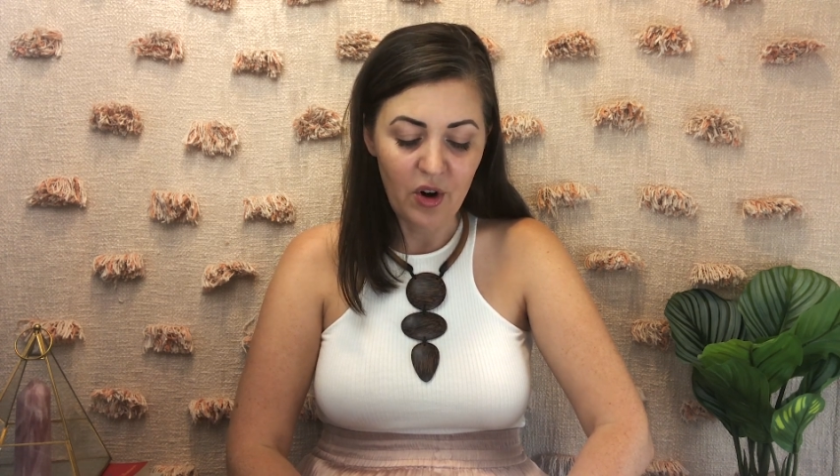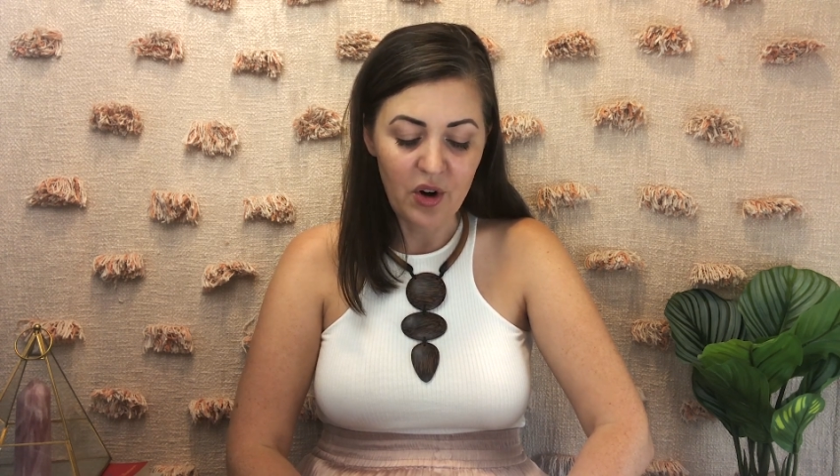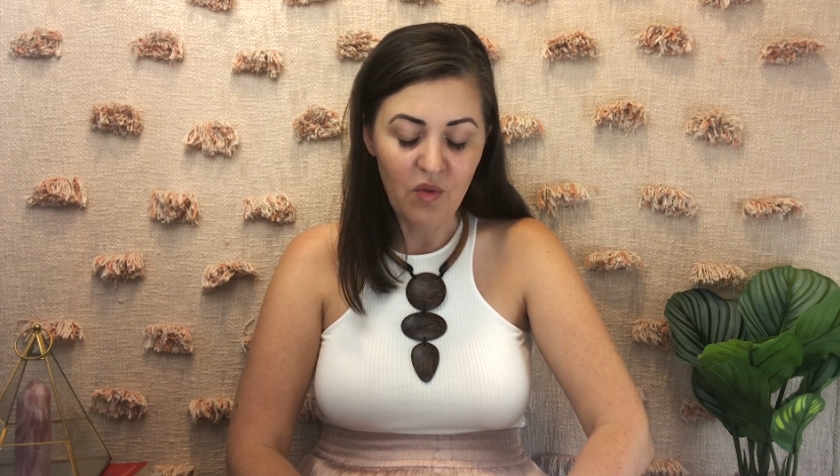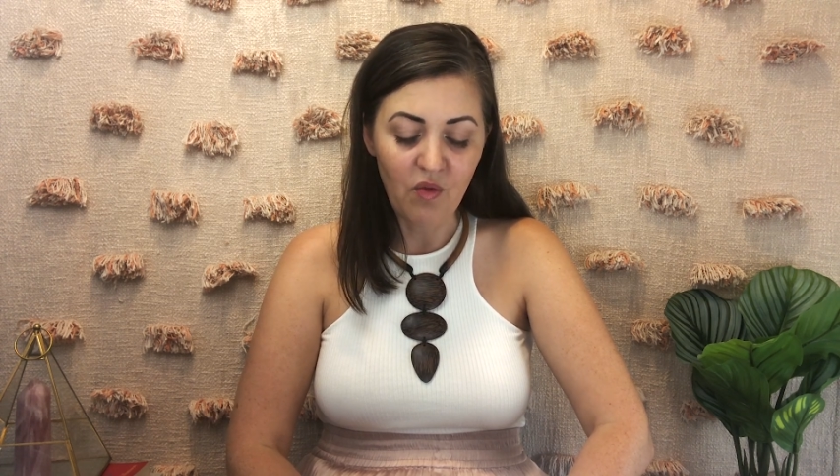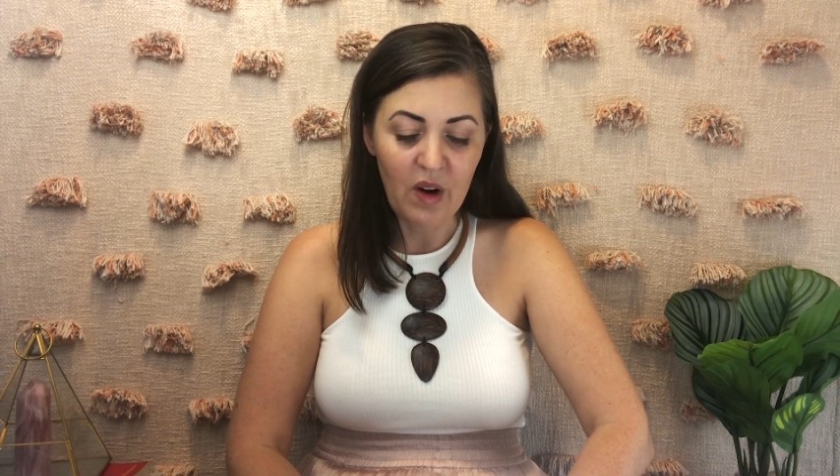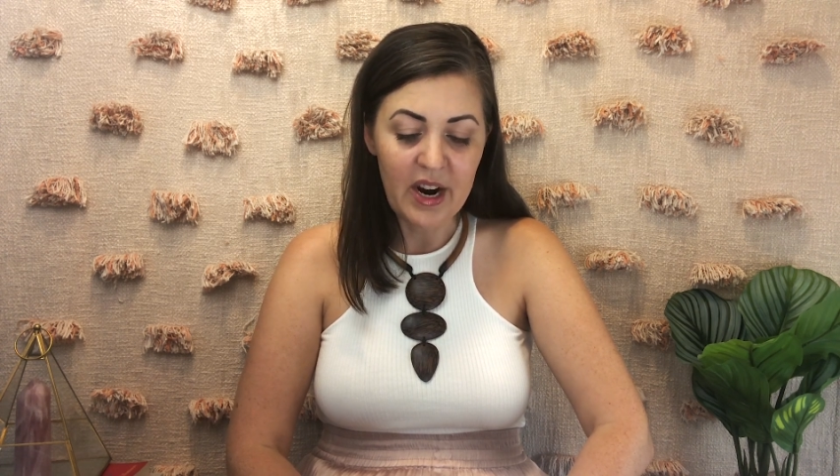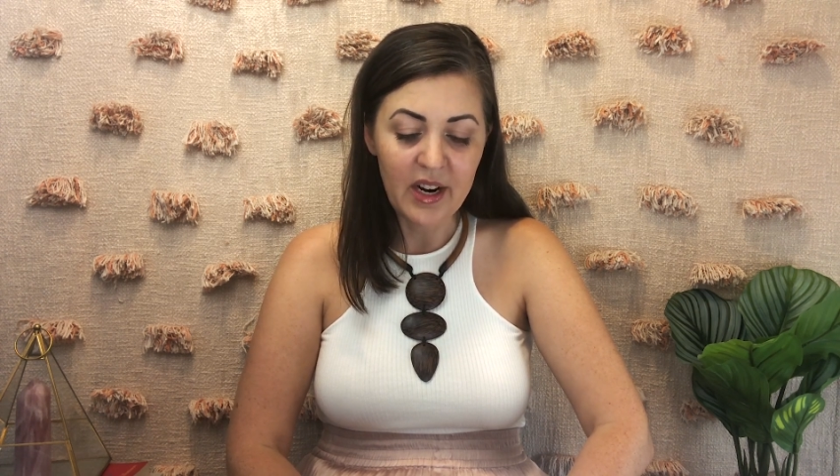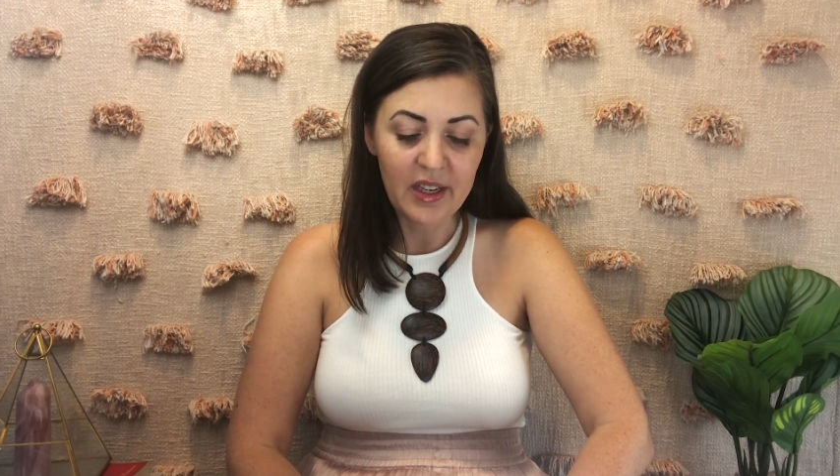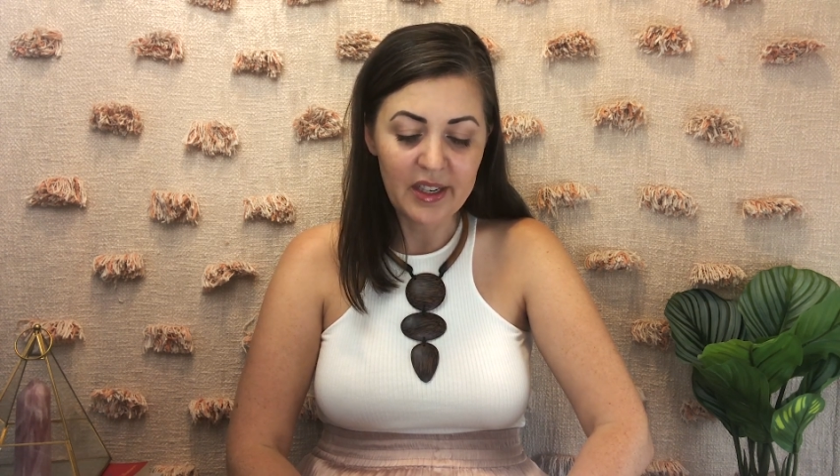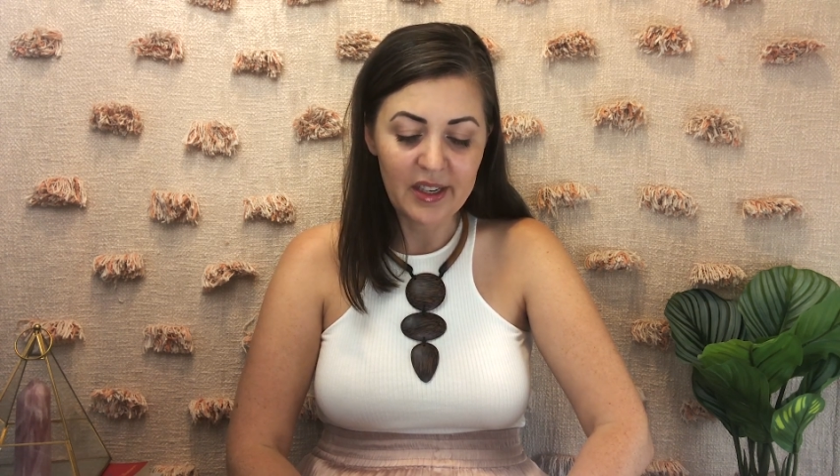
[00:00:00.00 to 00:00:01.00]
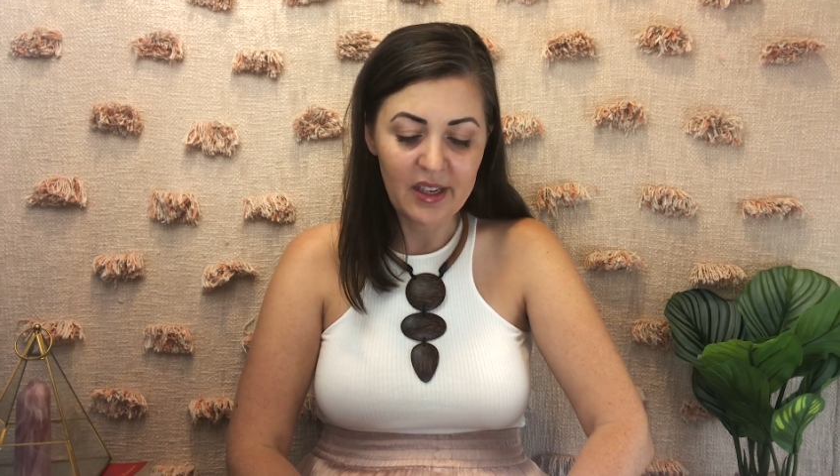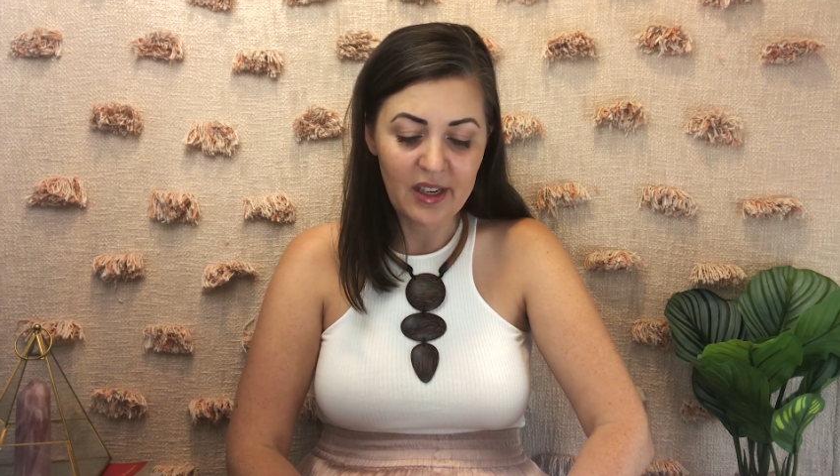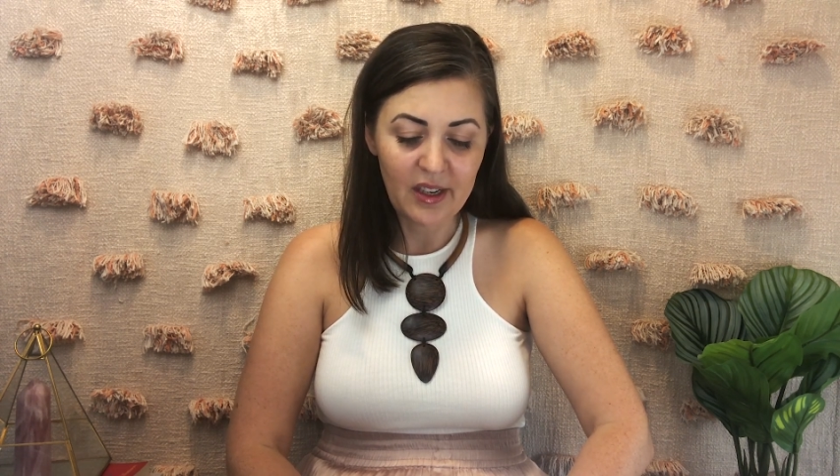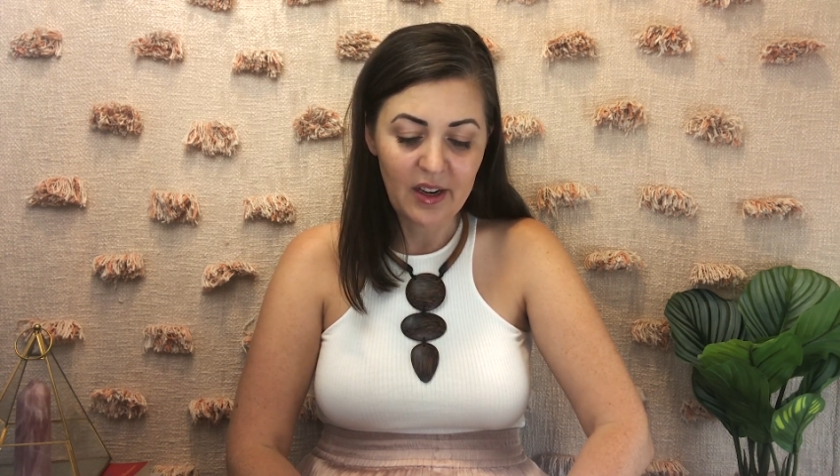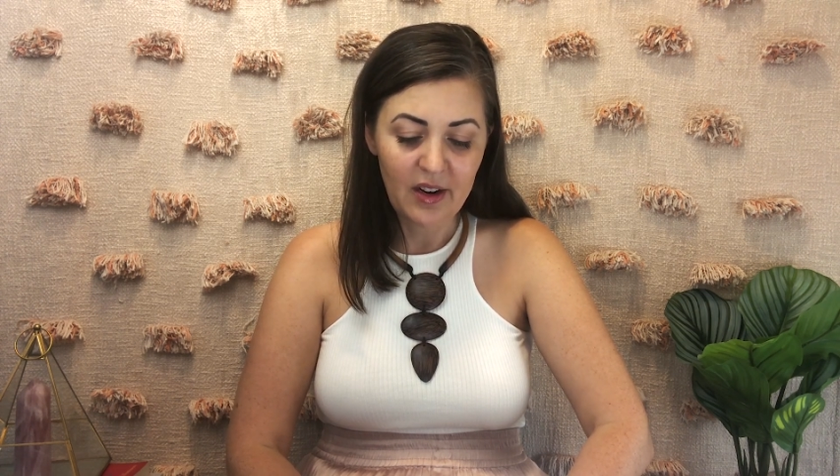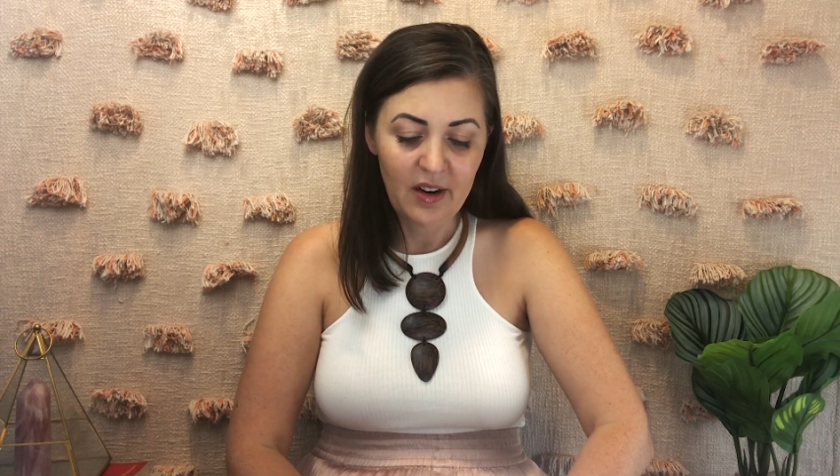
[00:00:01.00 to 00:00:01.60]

or your wrists.